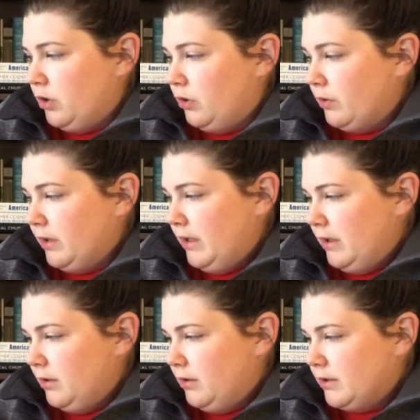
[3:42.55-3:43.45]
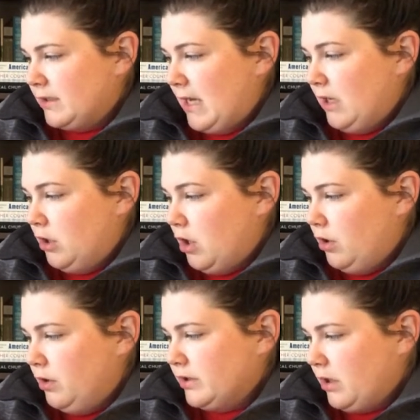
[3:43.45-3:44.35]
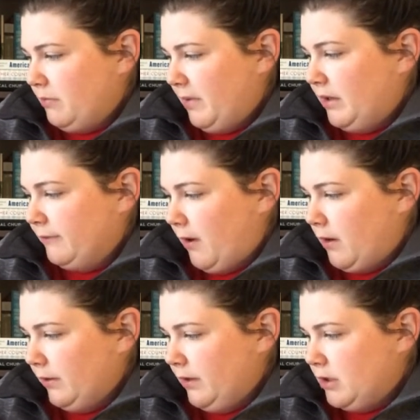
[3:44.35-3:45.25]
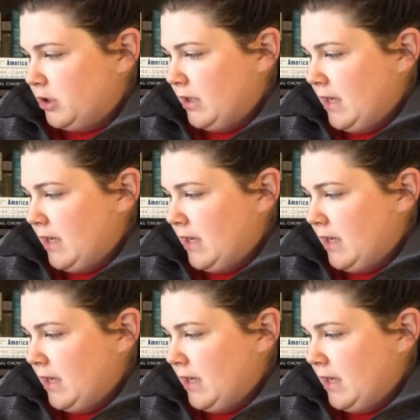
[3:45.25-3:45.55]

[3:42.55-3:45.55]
Your ears and nose are made of cartilage.